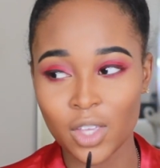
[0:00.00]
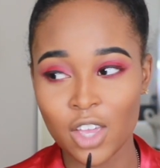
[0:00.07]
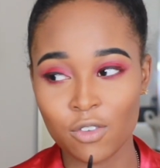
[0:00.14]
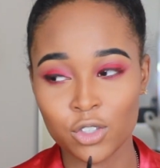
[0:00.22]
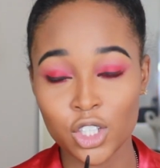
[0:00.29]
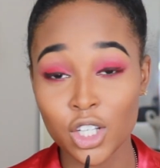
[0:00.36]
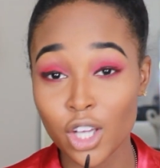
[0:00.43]

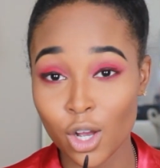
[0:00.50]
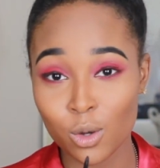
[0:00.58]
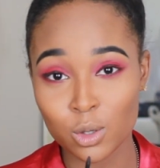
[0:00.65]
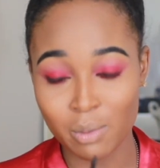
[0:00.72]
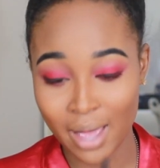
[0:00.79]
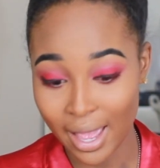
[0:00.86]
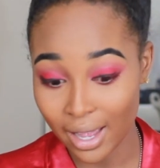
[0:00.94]
if she
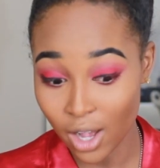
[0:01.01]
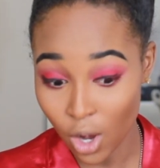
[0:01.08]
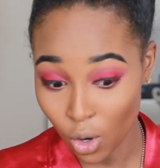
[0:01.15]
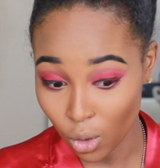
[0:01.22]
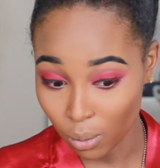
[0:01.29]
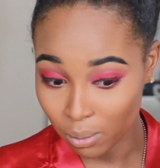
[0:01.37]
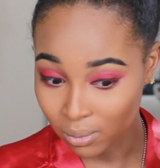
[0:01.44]
goes back
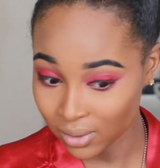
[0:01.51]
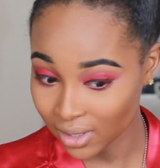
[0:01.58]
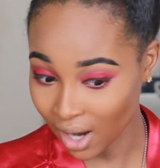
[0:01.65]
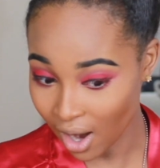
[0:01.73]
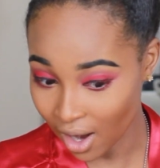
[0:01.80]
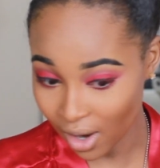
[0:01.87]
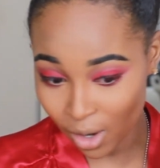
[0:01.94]
home
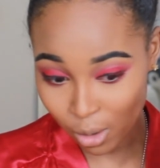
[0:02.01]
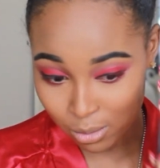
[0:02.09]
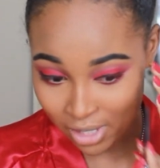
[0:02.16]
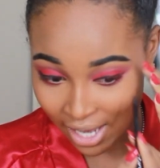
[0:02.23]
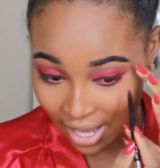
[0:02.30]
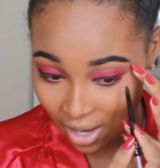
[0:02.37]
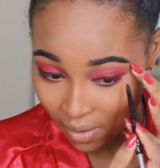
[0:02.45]
to our
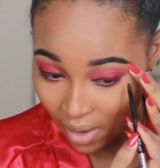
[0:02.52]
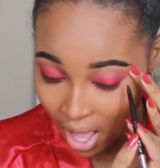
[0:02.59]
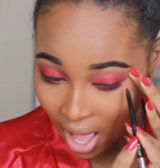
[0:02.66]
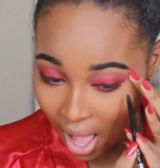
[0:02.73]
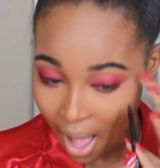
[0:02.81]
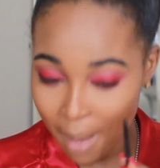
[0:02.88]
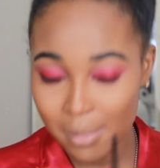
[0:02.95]
hometown,
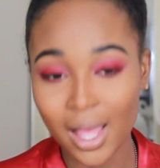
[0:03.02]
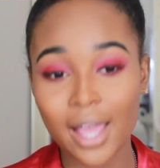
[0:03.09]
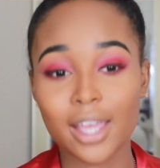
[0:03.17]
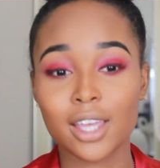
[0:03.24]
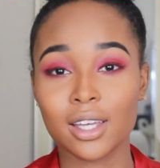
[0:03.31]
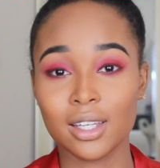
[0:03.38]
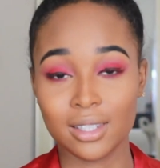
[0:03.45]
I'm
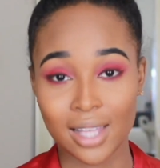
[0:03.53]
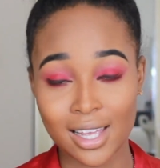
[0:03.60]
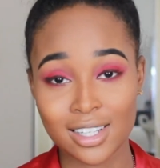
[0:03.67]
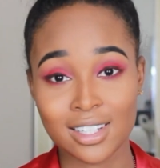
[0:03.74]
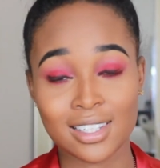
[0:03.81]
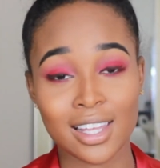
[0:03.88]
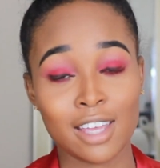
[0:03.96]
like,
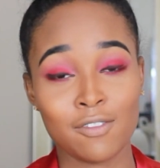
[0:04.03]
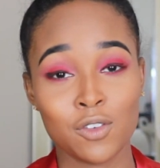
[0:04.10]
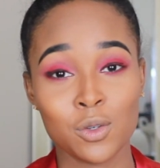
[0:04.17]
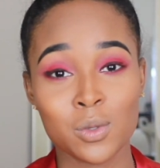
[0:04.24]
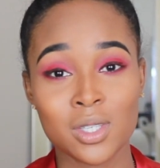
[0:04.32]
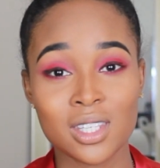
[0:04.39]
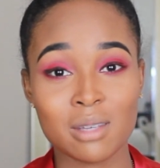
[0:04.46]
that's just like if
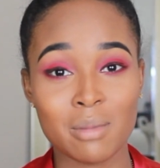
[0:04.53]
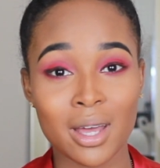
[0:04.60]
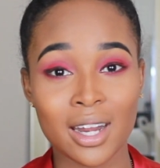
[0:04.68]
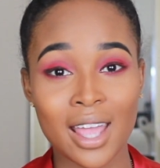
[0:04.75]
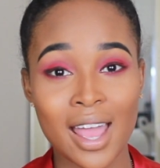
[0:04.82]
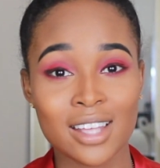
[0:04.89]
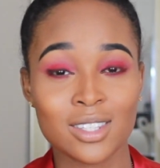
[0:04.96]
you see
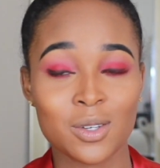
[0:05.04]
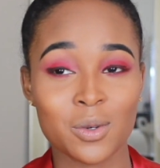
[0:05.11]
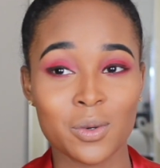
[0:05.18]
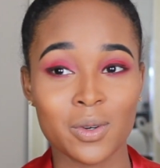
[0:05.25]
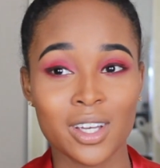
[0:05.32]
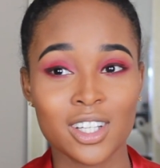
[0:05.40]
somebody at high school.